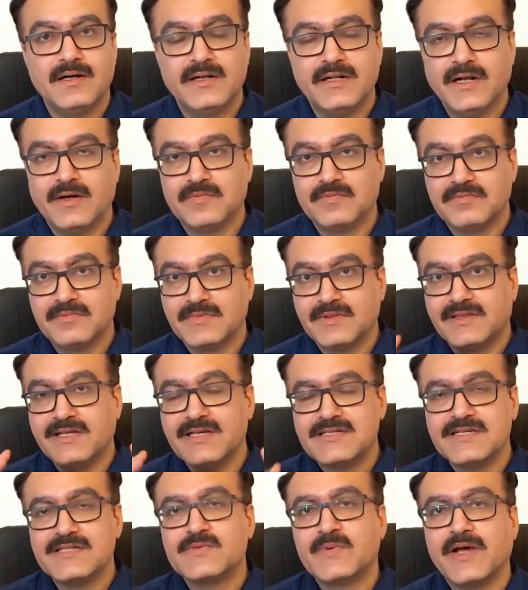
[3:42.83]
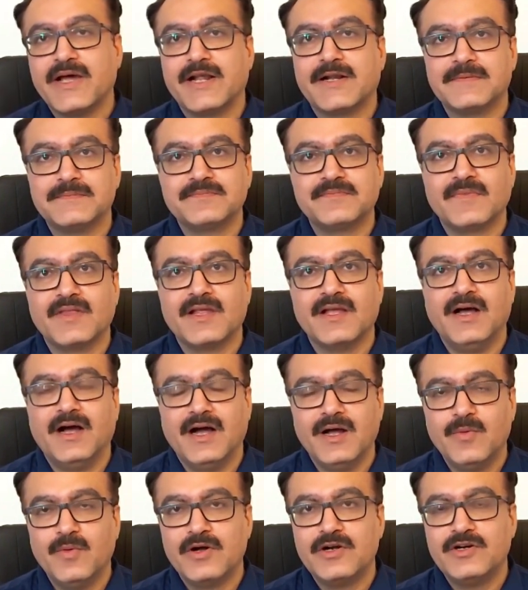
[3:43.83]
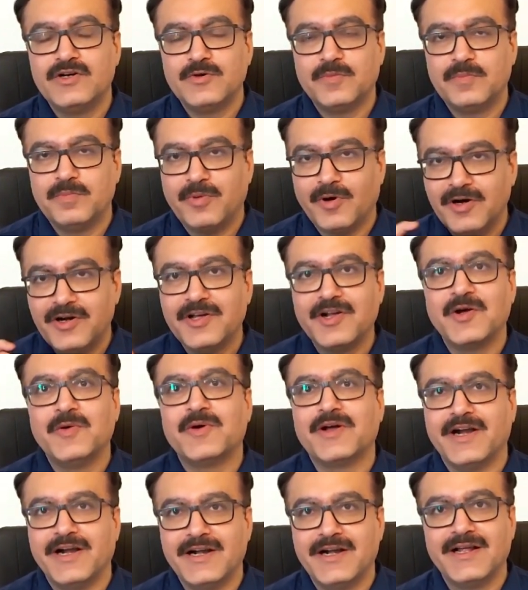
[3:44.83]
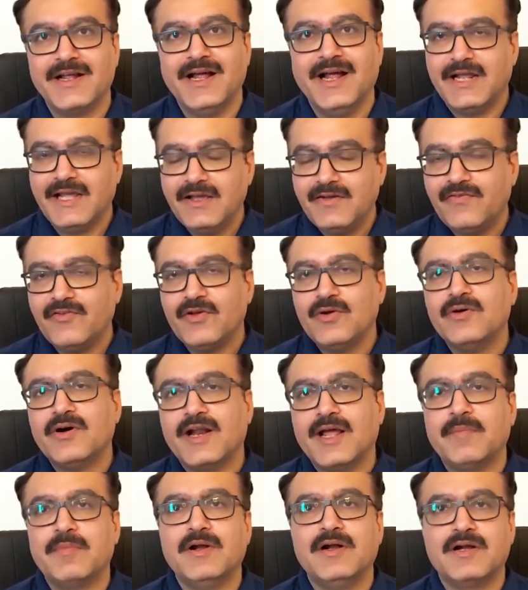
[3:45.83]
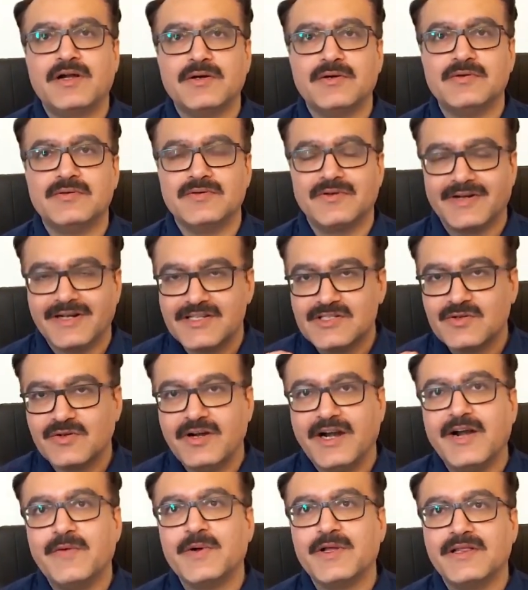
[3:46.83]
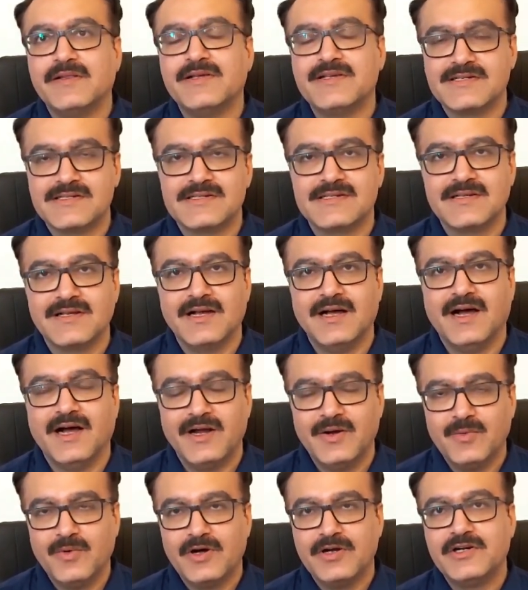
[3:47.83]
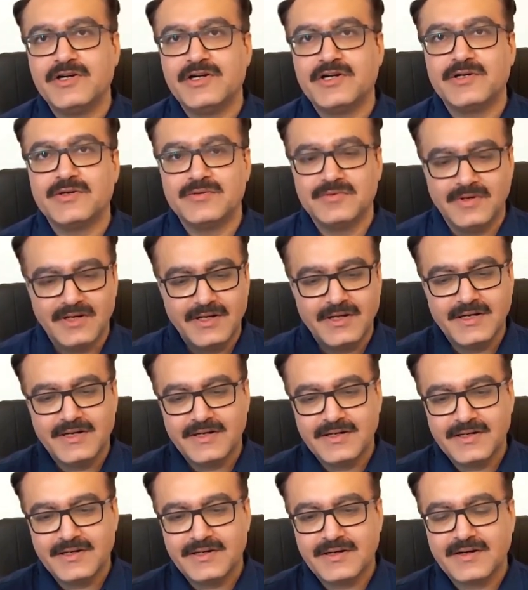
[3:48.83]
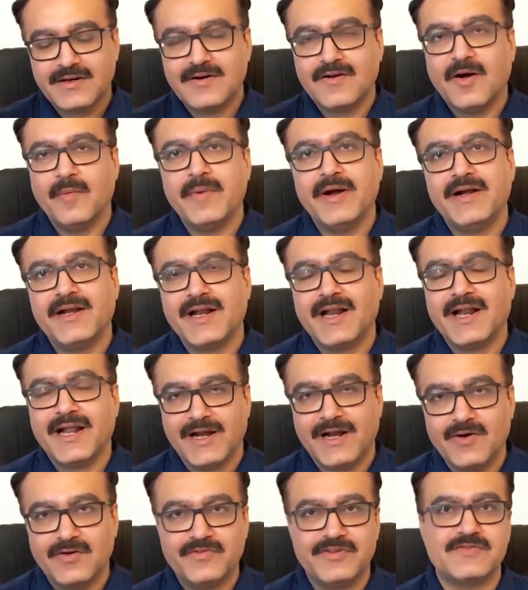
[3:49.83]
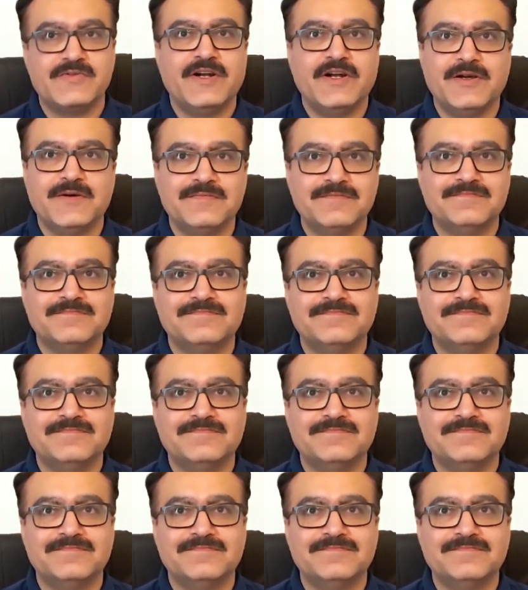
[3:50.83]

Now, this is where I want you to ponder over it. If you are able to resonate with this, I want you to comment and like on this video.